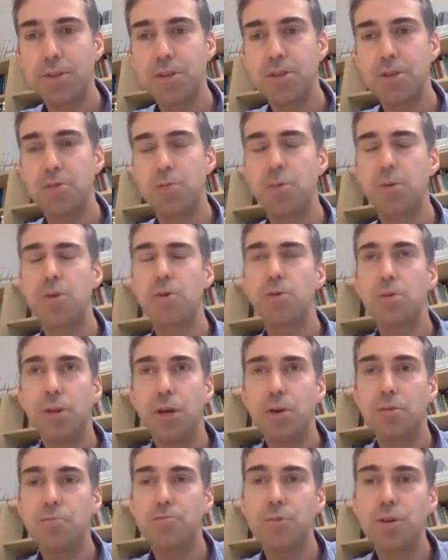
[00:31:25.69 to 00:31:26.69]
So we call
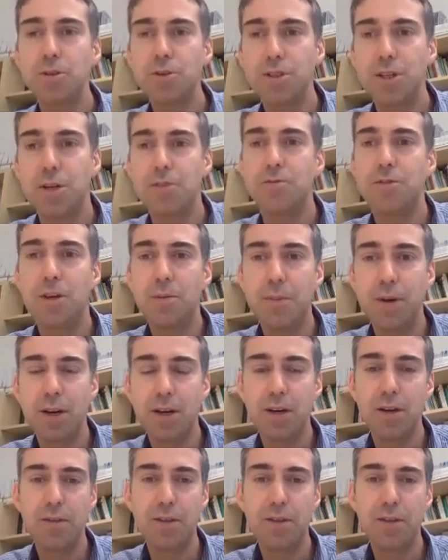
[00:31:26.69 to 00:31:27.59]
that real-time feedback,